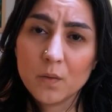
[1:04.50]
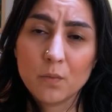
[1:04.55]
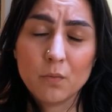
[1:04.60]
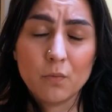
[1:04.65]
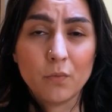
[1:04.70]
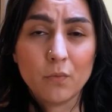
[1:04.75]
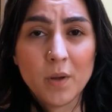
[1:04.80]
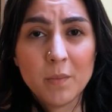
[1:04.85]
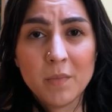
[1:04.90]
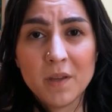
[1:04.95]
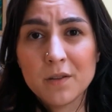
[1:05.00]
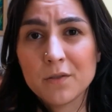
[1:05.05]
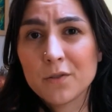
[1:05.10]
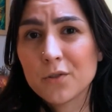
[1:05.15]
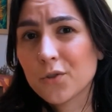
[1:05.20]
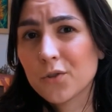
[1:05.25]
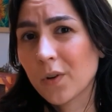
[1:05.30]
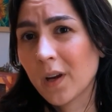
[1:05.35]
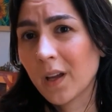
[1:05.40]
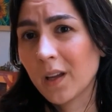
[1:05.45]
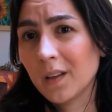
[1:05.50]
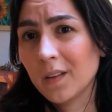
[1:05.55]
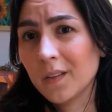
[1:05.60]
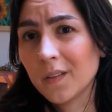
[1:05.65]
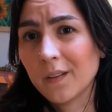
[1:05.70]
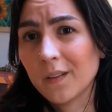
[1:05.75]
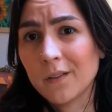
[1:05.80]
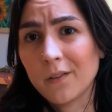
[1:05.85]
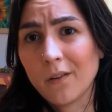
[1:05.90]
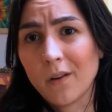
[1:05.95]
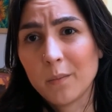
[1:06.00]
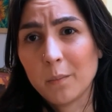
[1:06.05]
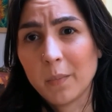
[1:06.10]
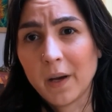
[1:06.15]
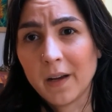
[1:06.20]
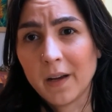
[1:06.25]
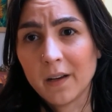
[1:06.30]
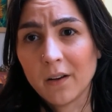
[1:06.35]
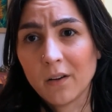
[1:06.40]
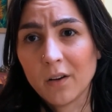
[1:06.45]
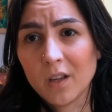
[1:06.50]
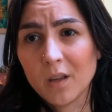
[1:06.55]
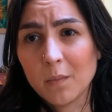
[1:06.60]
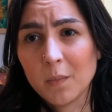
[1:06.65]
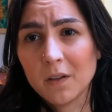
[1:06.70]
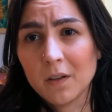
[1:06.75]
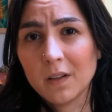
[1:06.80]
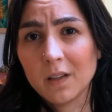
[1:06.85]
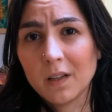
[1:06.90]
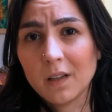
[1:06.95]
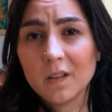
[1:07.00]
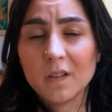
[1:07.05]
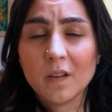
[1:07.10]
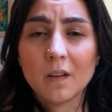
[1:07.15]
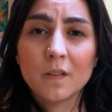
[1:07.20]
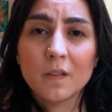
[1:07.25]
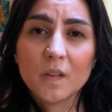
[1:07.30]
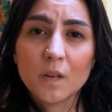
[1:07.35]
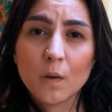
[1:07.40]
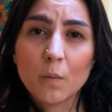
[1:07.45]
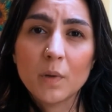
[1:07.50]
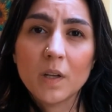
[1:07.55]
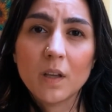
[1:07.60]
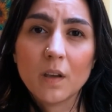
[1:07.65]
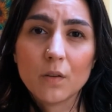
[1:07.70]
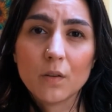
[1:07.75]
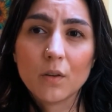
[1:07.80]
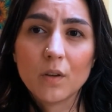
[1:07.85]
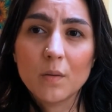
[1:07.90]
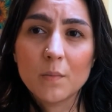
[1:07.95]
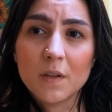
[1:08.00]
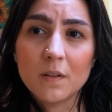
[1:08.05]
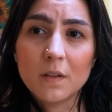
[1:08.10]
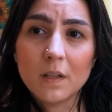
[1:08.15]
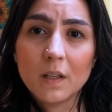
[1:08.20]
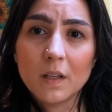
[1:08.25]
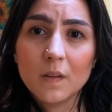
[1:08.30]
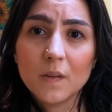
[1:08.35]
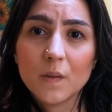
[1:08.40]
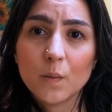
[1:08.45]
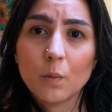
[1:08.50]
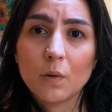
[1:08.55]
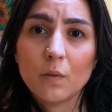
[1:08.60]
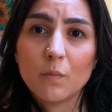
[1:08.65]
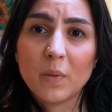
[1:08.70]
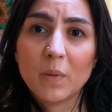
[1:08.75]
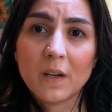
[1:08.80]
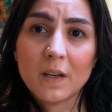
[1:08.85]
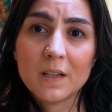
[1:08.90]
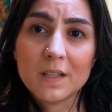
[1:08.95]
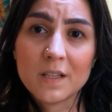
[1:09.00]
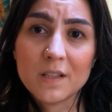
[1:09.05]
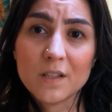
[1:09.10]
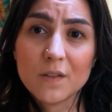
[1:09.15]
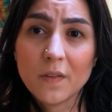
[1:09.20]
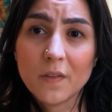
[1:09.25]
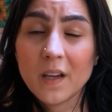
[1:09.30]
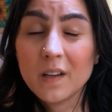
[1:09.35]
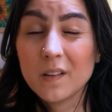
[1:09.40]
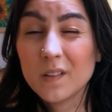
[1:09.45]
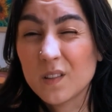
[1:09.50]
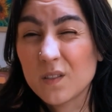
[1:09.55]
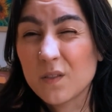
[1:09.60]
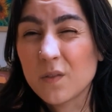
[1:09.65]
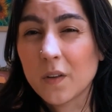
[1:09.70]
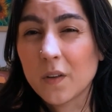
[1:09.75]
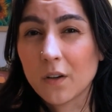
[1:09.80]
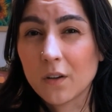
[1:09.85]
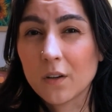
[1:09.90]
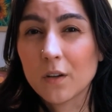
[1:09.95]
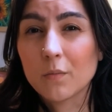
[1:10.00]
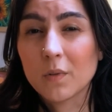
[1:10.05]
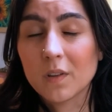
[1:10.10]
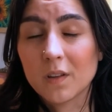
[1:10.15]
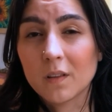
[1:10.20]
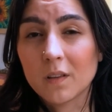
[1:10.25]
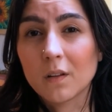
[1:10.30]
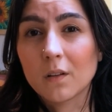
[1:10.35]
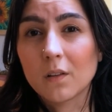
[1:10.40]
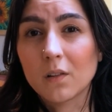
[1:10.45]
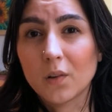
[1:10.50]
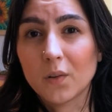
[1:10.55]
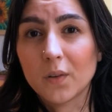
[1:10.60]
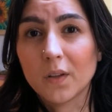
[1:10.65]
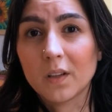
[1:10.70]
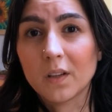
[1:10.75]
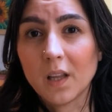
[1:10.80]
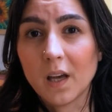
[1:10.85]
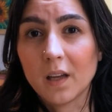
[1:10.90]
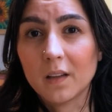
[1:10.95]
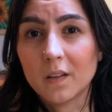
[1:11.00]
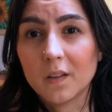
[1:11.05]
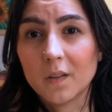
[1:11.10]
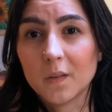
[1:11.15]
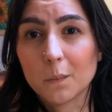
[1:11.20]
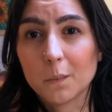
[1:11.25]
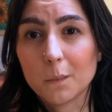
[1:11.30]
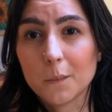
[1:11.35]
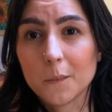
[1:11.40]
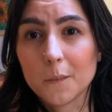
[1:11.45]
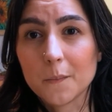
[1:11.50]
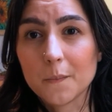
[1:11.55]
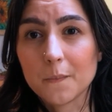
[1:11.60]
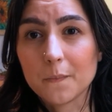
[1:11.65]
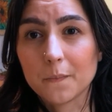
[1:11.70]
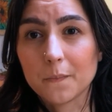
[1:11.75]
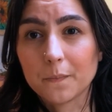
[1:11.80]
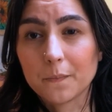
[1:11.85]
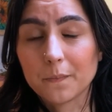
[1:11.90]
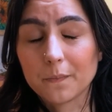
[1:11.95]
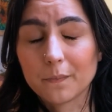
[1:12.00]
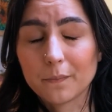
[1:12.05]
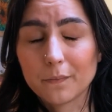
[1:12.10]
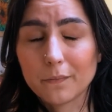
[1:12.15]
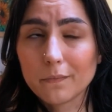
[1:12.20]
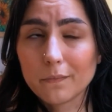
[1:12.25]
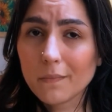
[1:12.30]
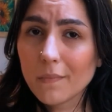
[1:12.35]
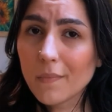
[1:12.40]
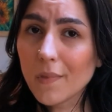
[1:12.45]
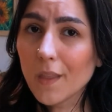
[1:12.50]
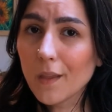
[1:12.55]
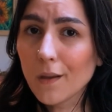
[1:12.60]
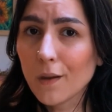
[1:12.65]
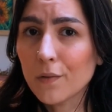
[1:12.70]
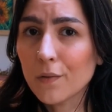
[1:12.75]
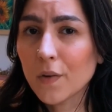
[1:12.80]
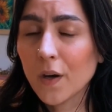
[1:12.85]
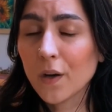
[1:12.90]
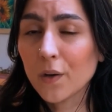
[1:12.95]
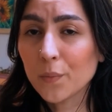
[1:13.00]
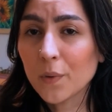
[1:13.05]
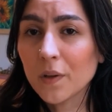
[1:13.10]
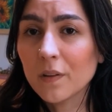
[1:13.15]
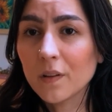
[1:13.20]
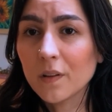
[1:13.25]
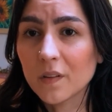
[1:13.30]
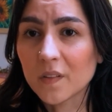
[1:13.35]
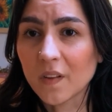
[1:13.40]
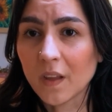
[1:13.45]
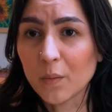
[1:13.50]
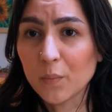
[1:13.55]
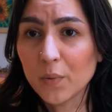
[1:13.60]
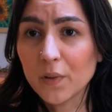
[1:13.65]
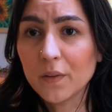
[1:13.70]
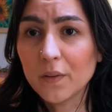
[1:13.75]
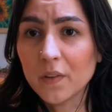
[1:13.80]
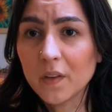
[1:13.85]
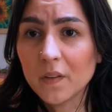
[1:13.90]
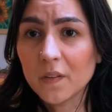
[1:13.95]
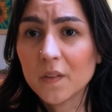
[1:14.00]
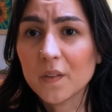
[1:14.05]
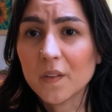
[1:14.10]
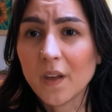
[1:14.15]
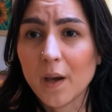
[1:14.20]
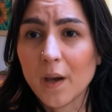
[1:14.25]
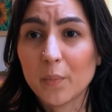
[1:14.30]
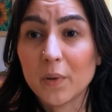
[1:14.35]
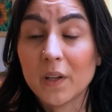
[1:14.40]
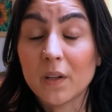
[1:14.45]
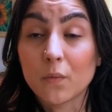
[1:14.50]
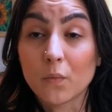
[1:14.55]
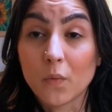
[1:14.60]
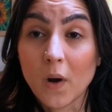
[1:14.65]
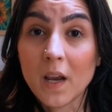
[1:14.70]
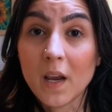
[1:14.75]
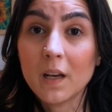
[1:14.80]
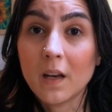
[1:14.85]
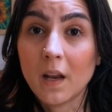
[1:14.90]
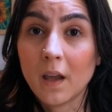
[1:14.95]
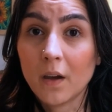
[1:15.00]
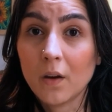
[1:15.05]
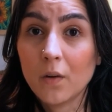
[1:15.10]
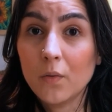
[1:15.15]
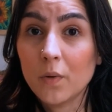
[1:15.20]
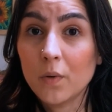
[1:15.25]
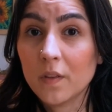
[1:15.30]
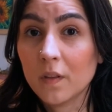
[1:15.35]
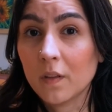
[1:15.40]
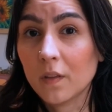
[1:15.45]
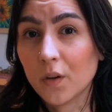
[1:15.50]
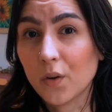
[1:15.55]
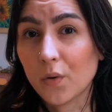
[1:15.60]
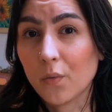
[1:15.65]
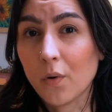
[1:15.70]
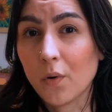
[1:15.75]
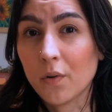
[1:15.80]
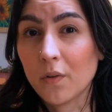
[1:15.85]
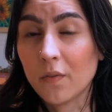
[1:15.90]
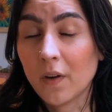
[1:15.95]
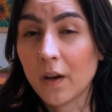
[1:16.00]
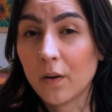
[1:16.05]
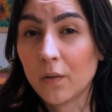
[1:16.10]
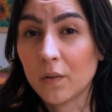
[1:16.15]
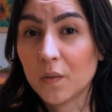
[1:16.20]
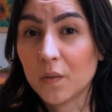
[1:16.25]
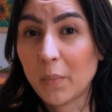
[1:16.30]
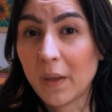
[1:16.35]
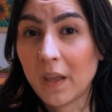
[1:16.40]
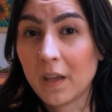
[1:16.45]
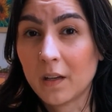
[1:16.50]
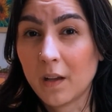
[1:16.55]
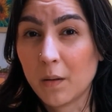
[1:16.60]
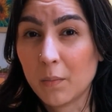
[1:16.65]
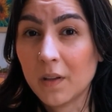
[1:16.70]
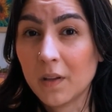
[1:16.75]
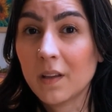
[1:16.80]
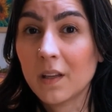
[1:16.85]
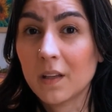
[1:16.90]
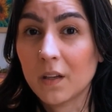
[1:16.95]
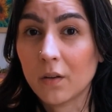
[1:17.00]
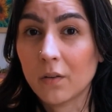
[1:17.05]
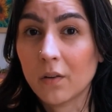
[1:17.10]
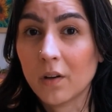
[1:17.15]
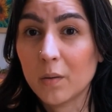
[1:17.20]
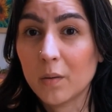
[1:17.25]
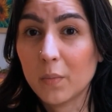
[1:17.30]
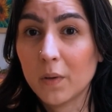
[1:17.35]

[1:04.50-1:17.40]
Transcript: women, trans, and non-binary communities, and so many other communities who have been identified as inferior within the colonial lens. A very real example of this is happening right now within the coronavirus pandemic in Europe.